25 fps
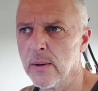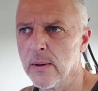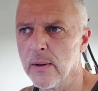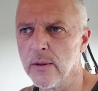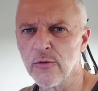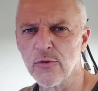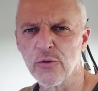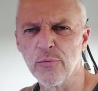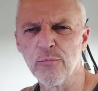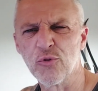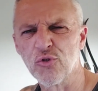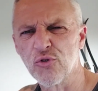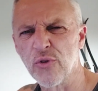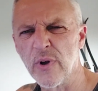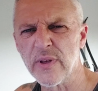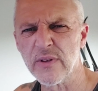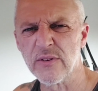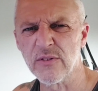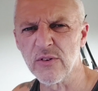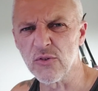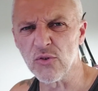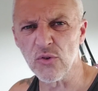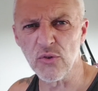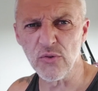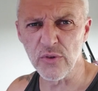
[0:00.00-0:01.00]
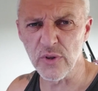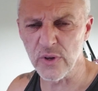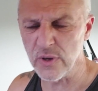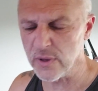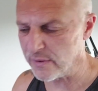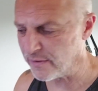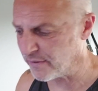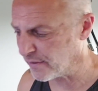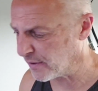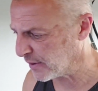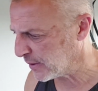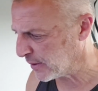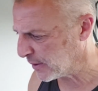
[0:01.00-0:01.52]
and some traces
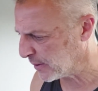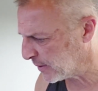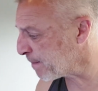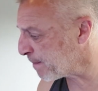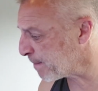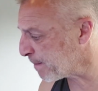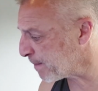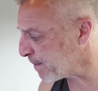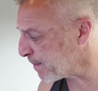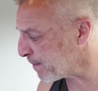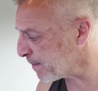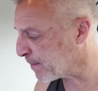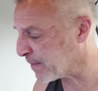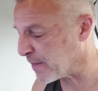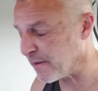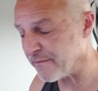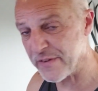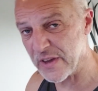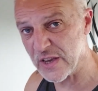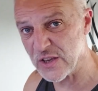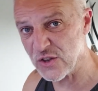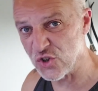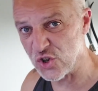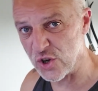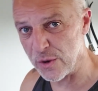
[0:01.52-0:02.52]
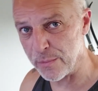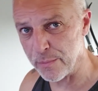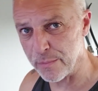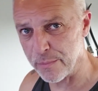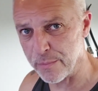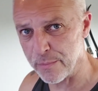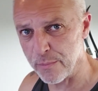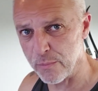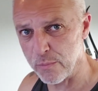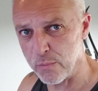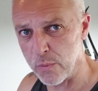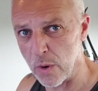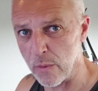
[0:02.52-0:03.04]
underneath. The VIC chip,
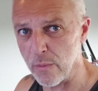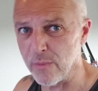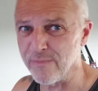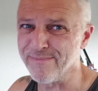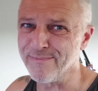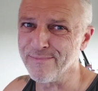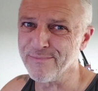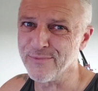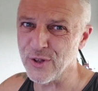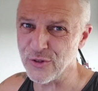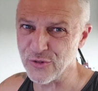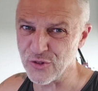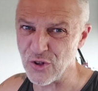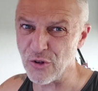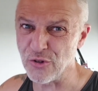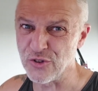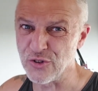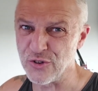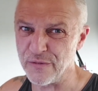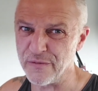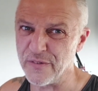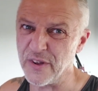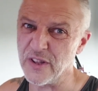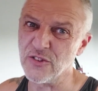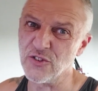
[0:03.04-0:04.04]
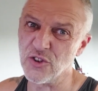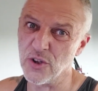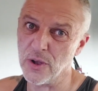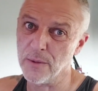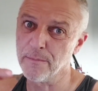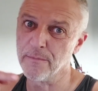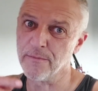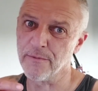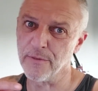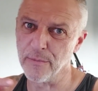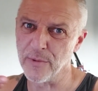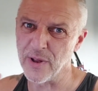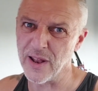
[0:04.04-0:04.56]
well, the dodgy VIC
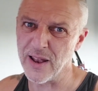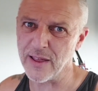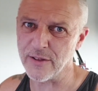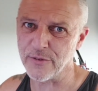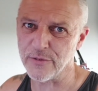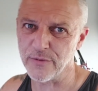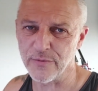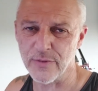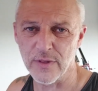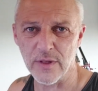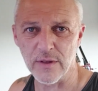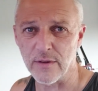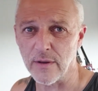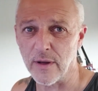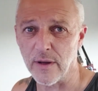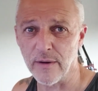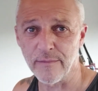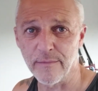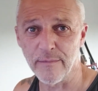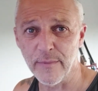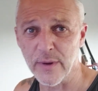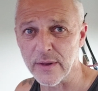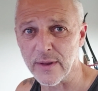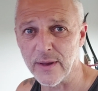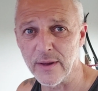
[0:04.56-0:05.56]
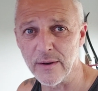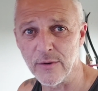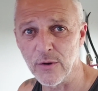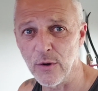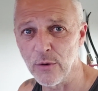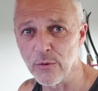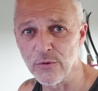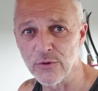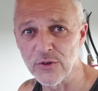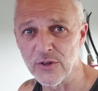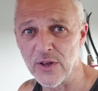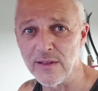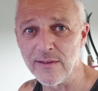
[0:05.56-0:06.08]
chip from the last, I'm making no
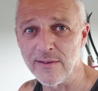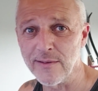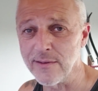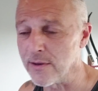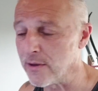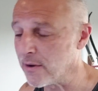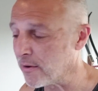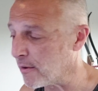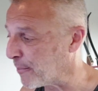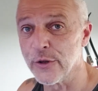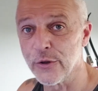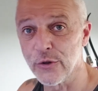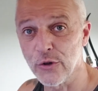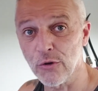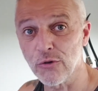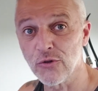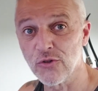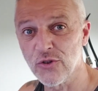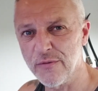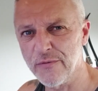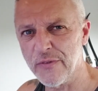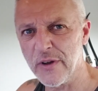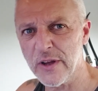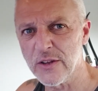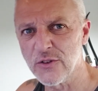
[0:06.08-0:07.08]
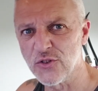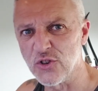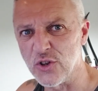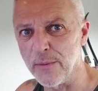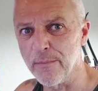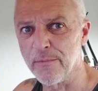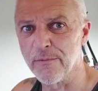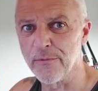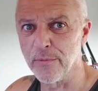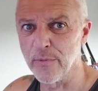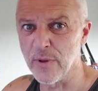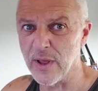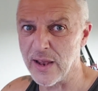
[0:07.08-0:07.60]
sense here. The dodgy VIC
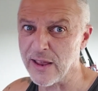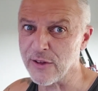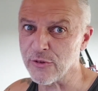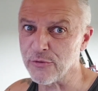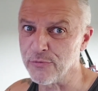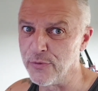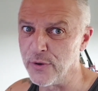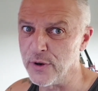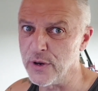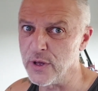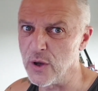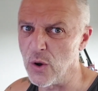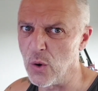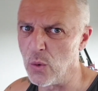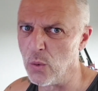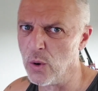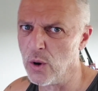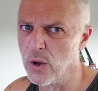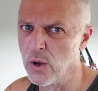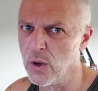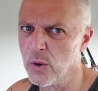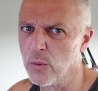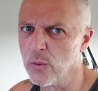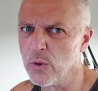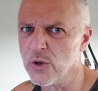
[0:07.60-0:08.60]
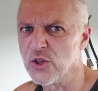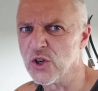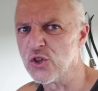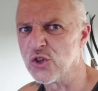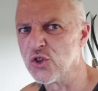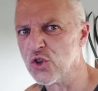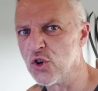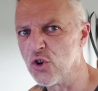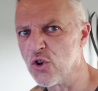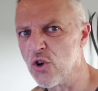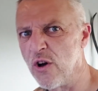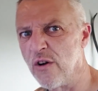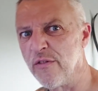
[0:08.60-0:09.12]
chip from the last video, which I
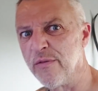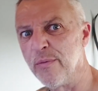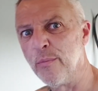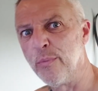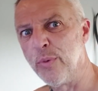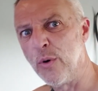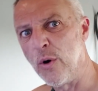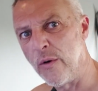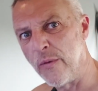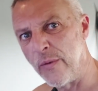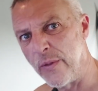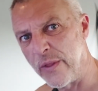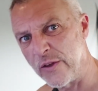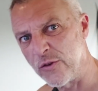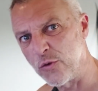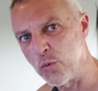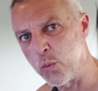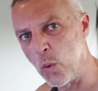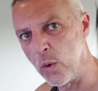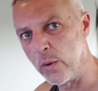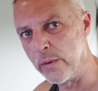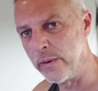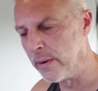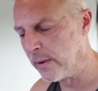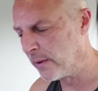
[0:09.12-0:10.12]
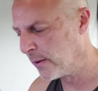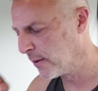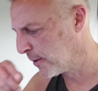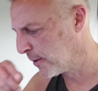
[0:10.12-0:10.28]
took off and put on this one,